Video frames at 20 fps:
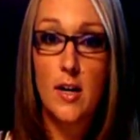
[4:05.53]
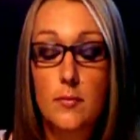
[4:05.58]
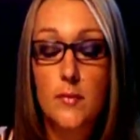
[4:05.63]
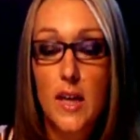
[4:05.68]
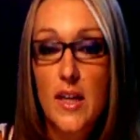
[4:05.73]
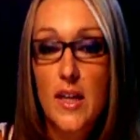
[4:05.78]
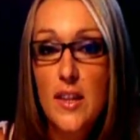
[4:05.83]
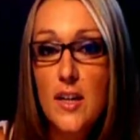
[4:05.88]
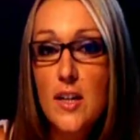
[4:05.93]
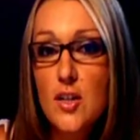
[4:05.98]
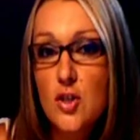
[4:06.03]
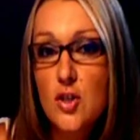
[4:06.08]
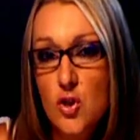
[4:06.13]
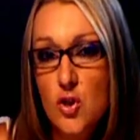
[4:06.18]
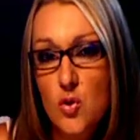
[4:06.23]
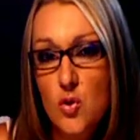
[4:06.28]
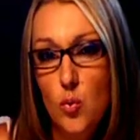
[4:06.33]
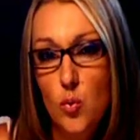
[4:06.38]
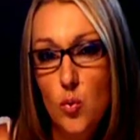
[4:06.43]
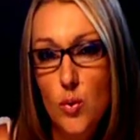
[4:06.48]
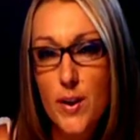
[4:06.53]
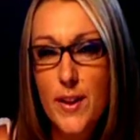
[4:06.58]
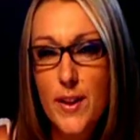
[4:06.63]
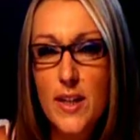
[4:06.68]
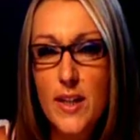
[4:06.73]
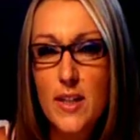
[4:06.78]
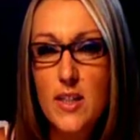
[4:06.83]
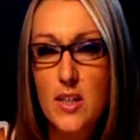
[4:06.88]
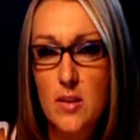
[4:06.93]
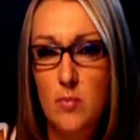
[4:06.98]
I think it's just really
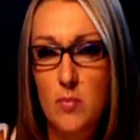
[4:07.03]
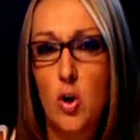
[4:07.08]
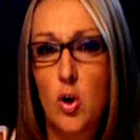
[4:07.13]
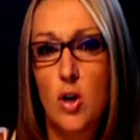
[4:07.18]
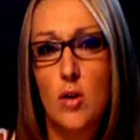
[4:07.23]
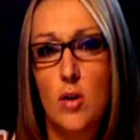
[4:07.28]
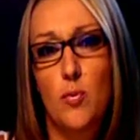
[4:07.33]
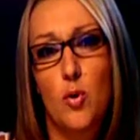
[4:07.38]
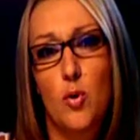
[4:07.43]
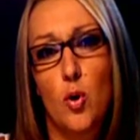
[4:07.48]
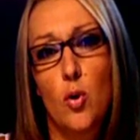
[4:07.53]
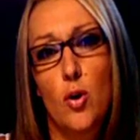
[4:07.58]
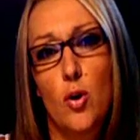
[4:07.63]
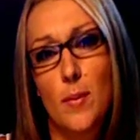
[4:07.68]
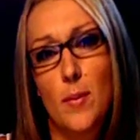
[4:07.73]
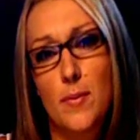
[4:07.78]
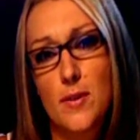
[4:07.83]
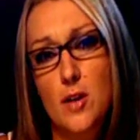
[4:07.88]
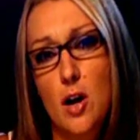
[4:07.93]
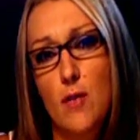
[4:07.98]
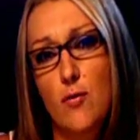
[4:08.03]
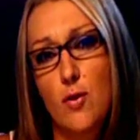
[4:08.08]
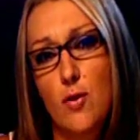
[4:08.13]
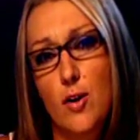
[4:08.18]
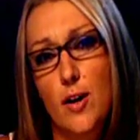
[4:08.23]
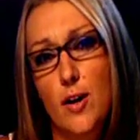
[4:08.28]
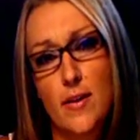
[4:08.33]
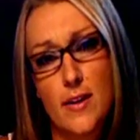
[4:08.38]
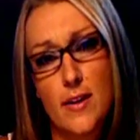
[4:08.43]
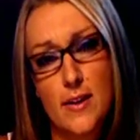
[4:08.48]
smart program software
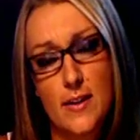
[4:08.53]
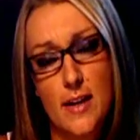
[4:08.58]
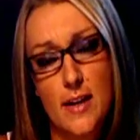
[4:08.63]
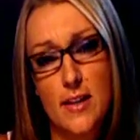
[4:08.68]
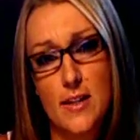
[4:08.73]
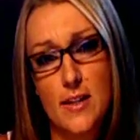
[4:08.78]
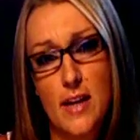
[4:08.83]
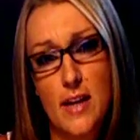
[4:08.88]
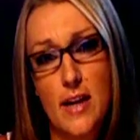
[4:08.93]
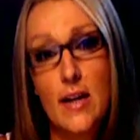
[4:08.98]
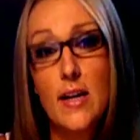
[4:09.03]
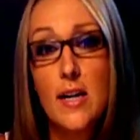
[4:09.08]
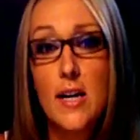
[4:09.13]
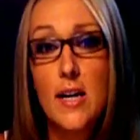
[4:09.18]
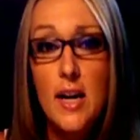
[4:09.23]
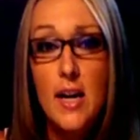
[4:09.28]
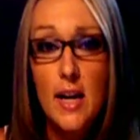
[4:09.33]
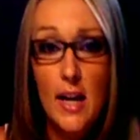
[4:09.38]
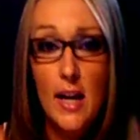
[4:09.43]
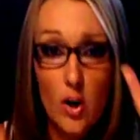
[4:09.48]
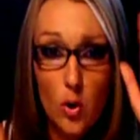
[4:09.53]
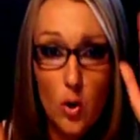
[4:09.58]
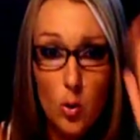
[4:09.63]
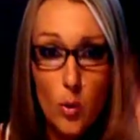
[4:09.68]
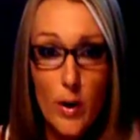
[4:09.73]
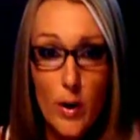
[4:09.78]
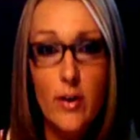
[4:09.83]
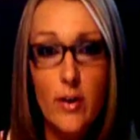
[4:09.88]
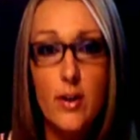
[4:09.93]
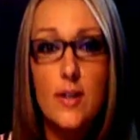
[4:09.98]
in the sense that it
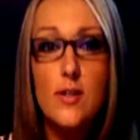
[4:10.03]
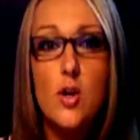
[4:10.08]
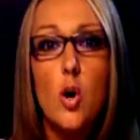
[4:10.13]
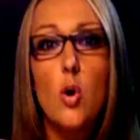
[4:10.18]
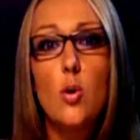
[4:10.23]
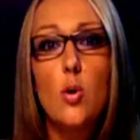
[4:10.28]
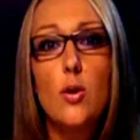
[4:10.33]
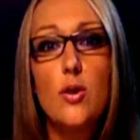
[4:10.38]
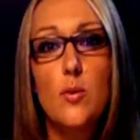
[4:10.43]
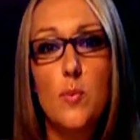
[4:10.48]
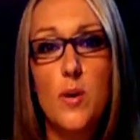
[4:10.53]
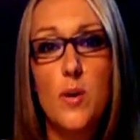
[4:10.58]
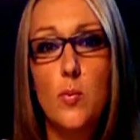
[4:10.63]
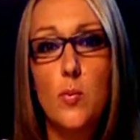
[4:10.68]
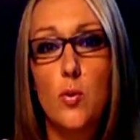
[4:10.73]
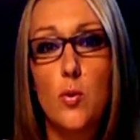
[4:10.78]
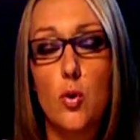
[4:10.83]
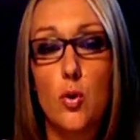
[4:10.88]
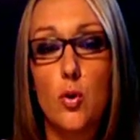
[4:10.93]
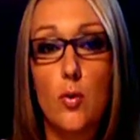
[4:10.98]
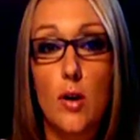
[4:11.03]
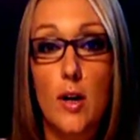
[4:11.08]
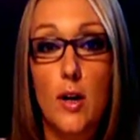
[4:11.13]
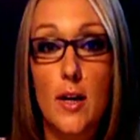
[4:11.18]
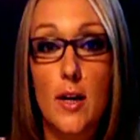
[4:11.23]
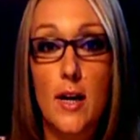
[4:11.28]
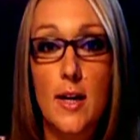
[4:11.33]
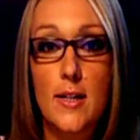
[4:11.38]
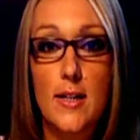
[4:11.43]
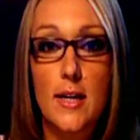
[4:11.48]
queries all of the people who are
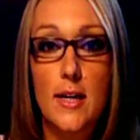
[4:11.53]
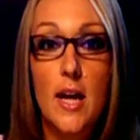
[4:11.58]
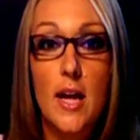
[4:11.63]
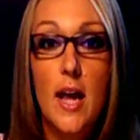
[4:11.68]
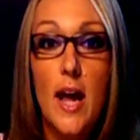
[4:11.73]
connected,